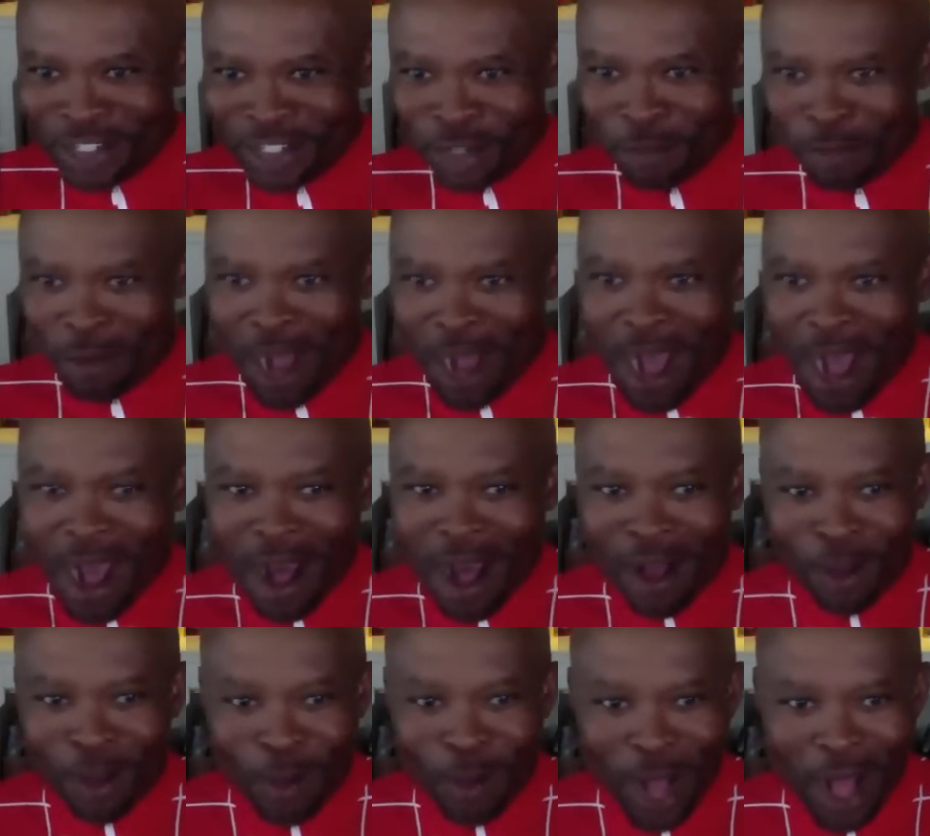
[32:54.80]

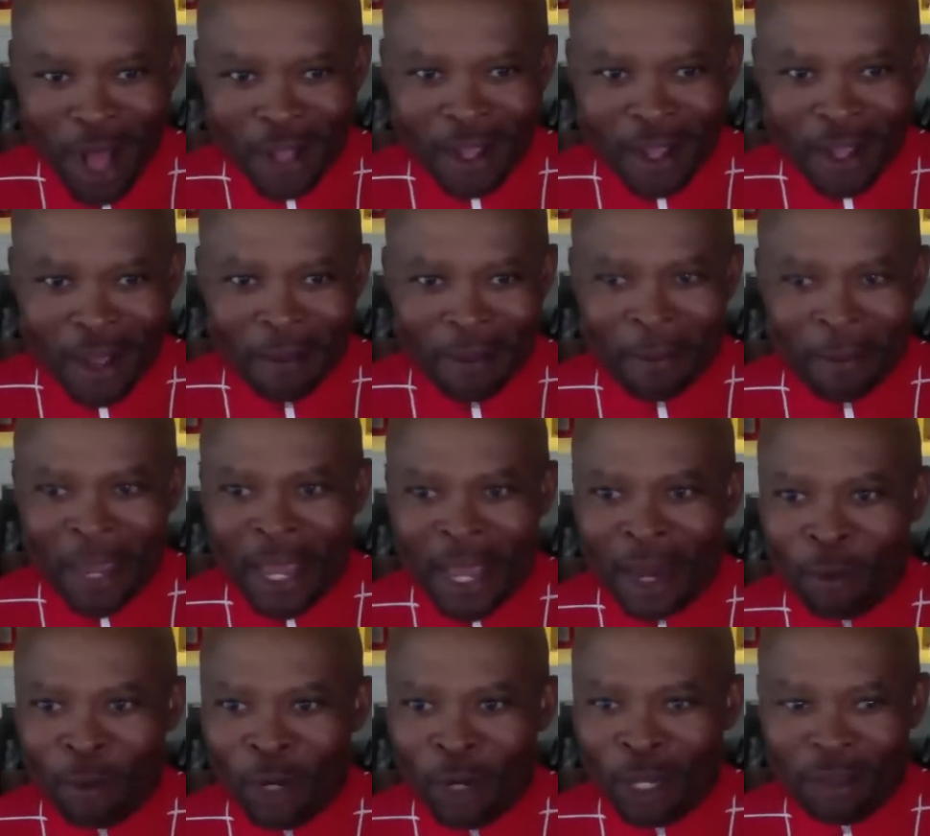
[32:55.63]
Jamal, welcome,
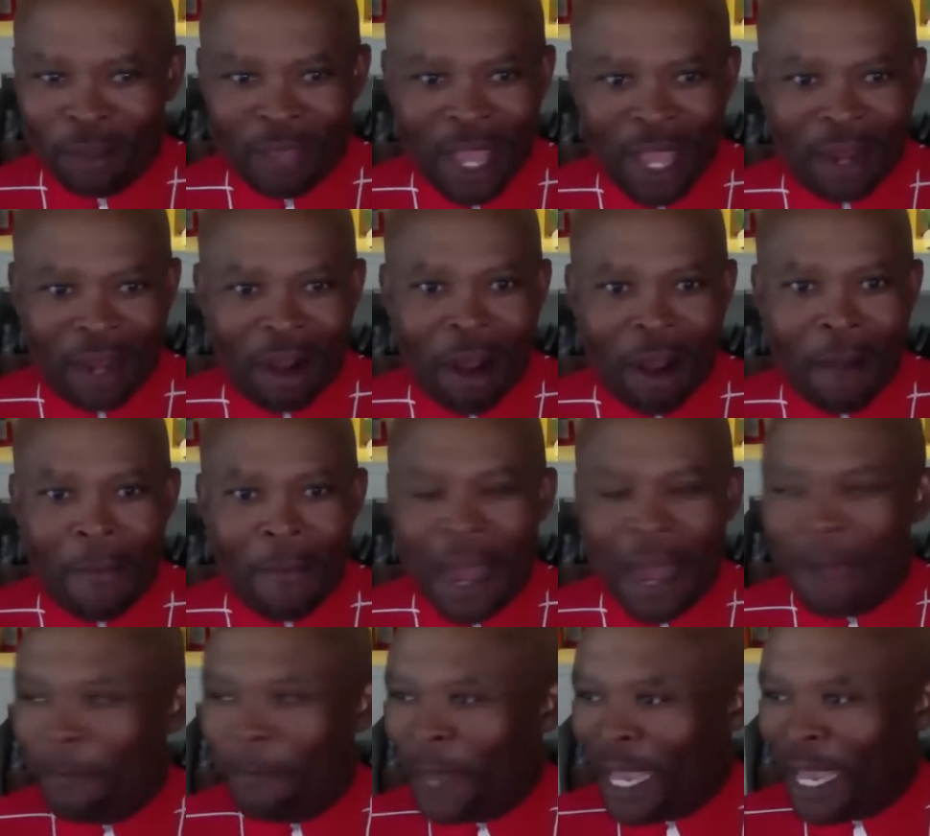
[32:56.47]
man. I want to thank all
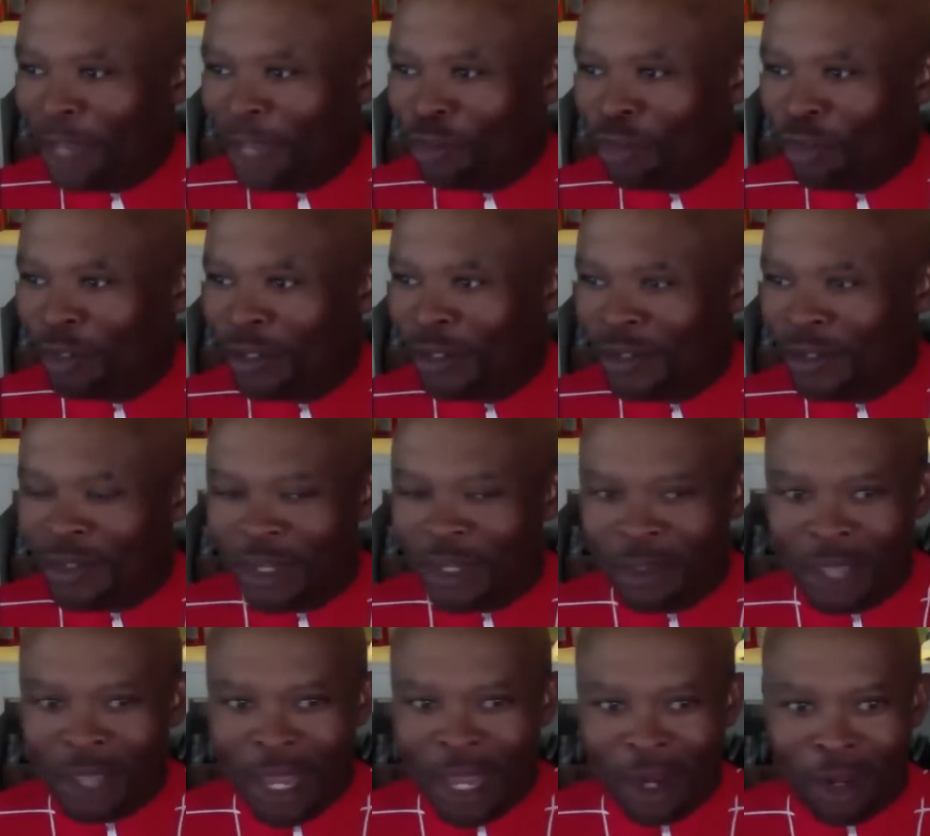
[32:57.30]
my patrons.
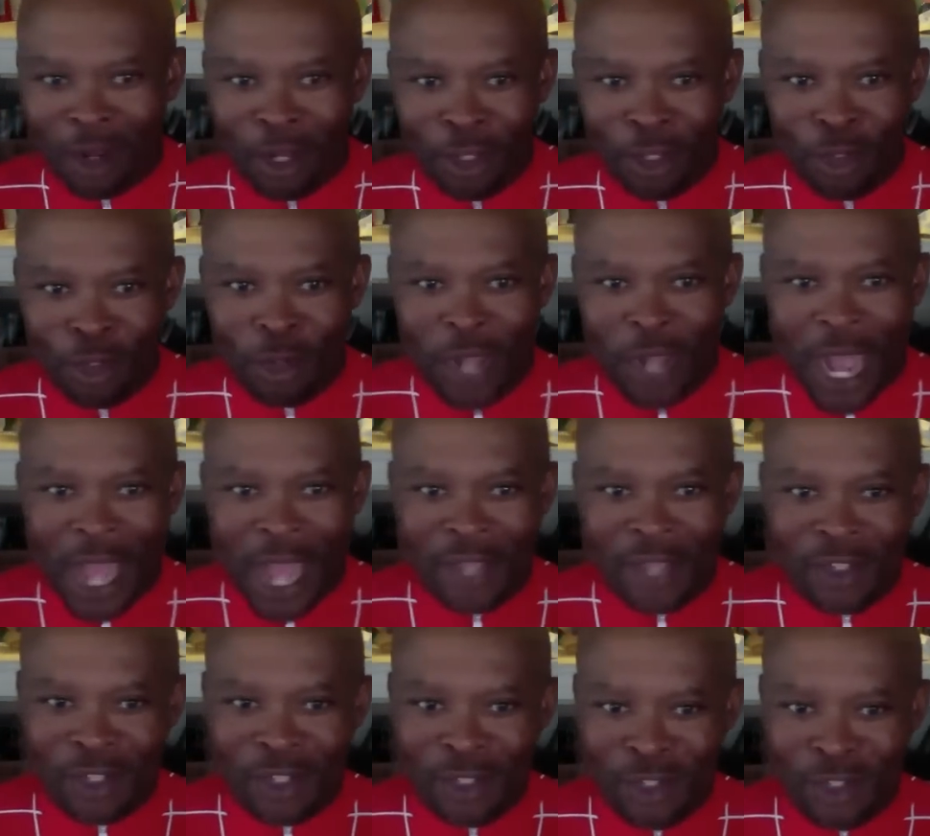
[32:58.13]
I thank all of you
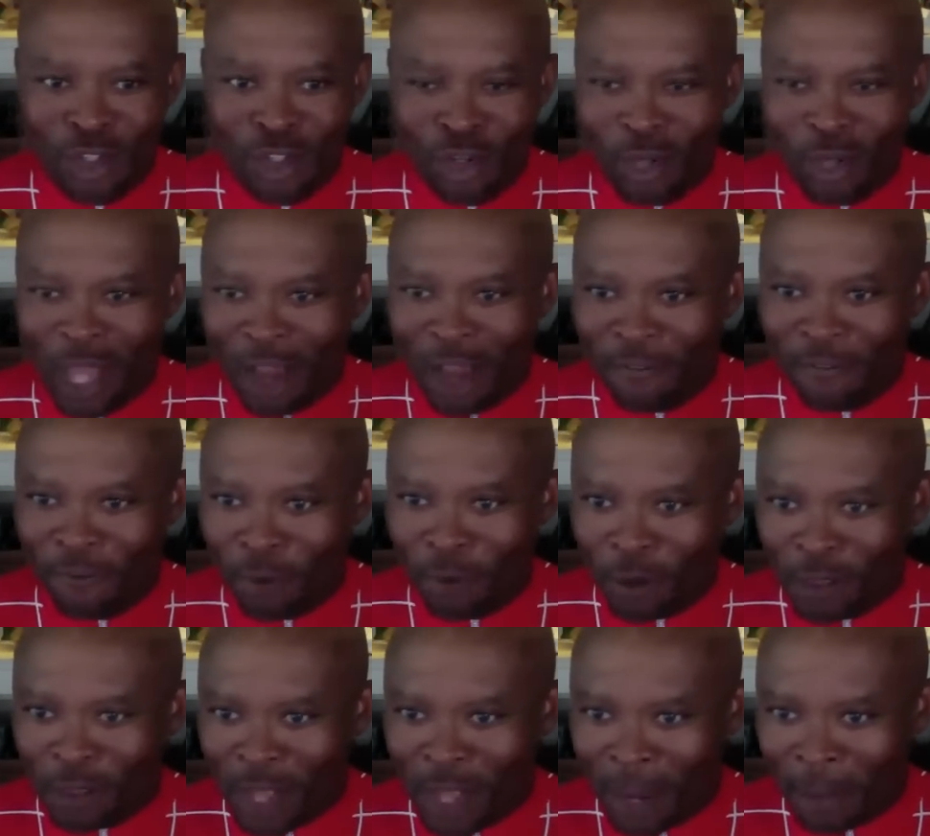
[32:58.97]
guys. It's July
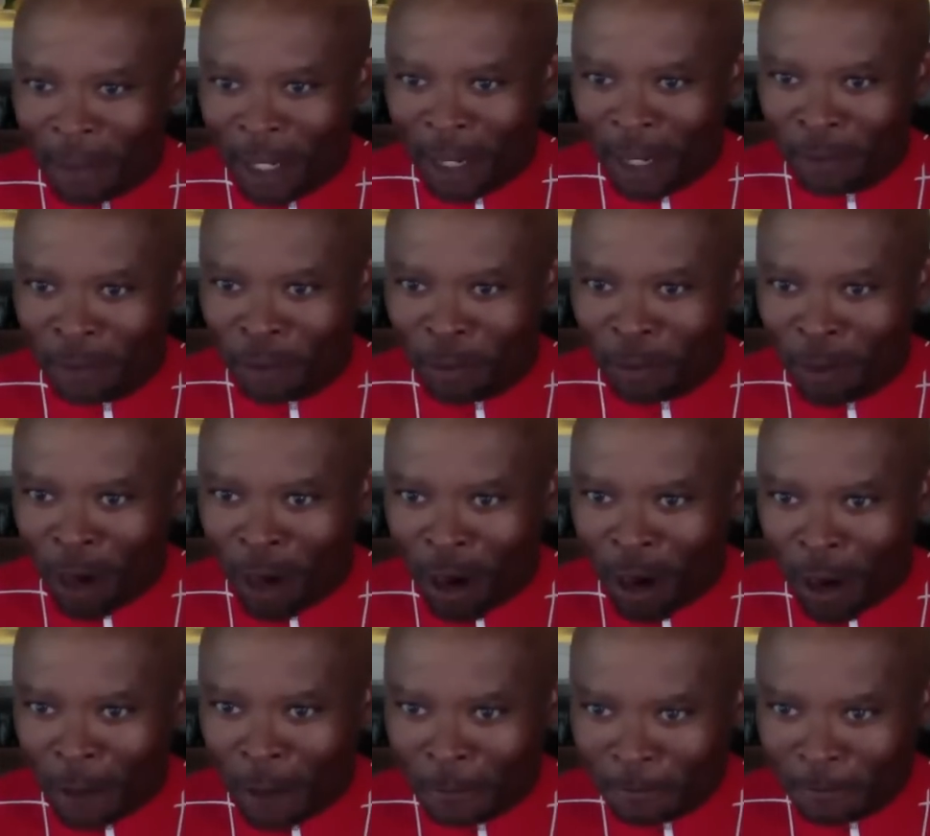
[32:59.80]
4th coming up
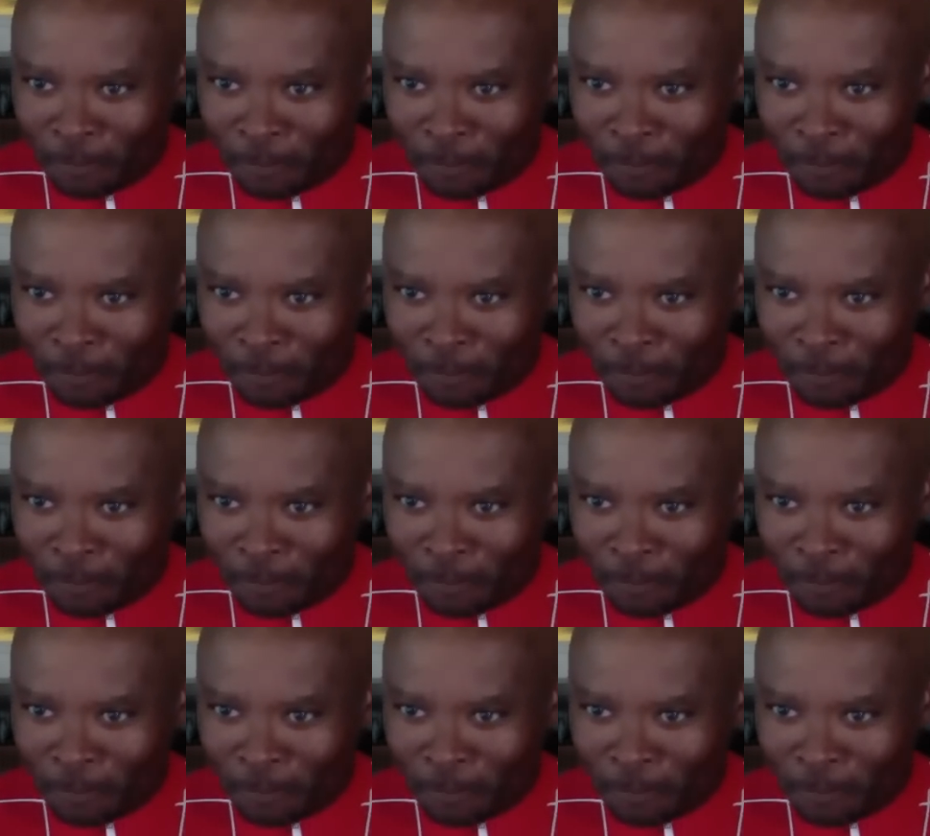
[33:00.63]
tomorrow.